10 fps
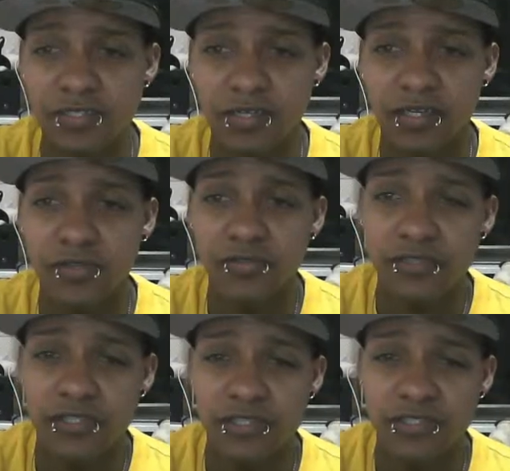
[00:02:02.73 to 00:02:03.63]
you're going to go
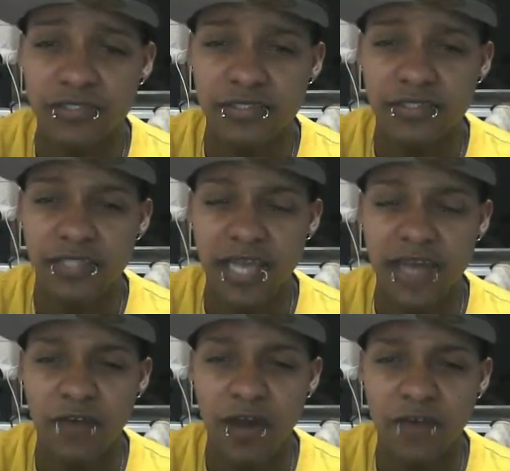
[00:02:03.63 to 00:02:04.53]
to the
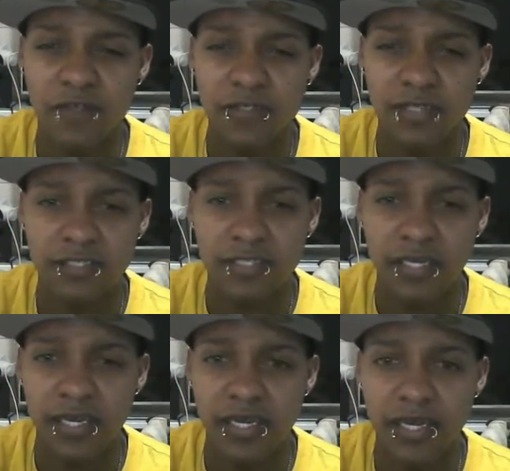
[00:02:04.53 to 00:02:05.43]
JAF office, like
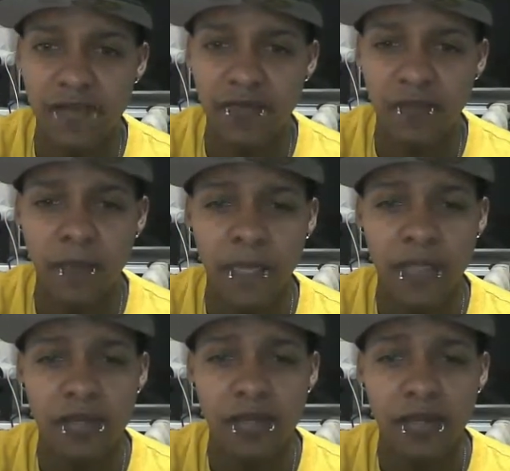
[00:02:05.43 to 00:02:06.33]
JAF,
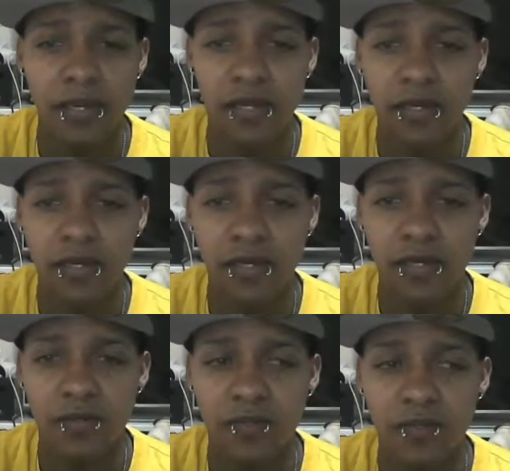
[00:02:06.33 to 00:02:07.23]
and
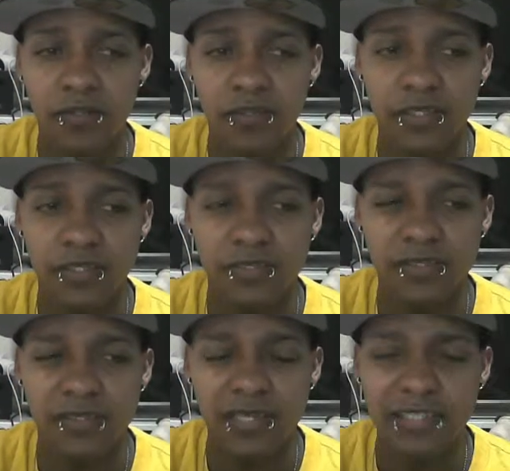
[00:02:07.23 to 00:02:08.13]
what they're going to do,
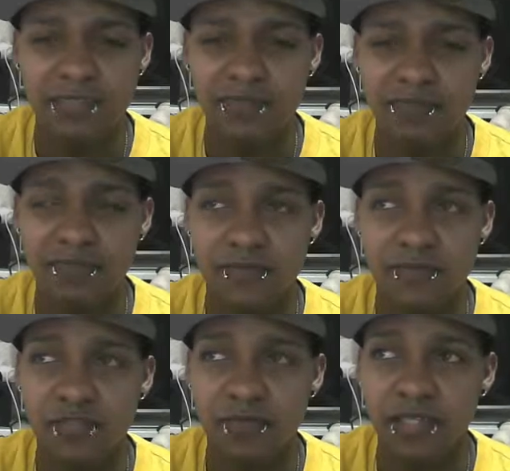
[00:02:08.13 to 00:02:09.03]
they're like the
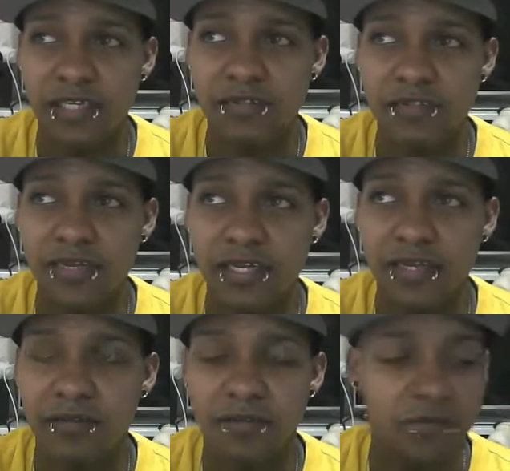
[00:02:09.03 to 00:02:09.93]
AAA of Japan
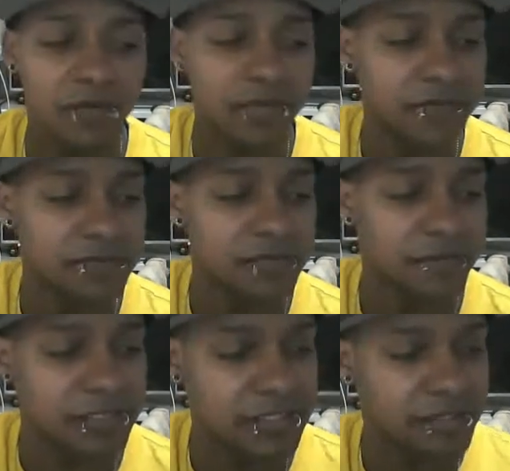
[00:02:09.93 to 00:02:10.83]
or whatever. So
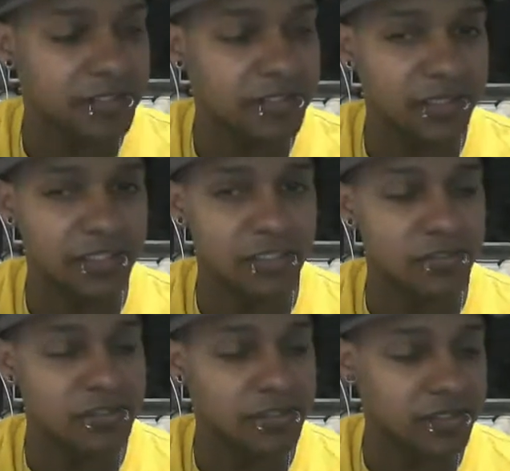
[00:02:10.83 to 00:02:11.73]
basically what they're going to
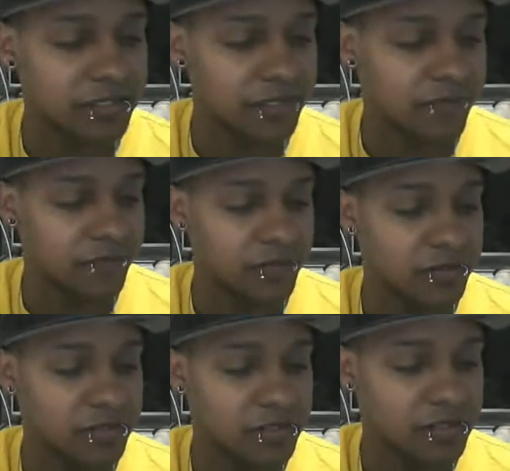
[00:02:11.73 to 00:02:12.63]
do is they're going to convert,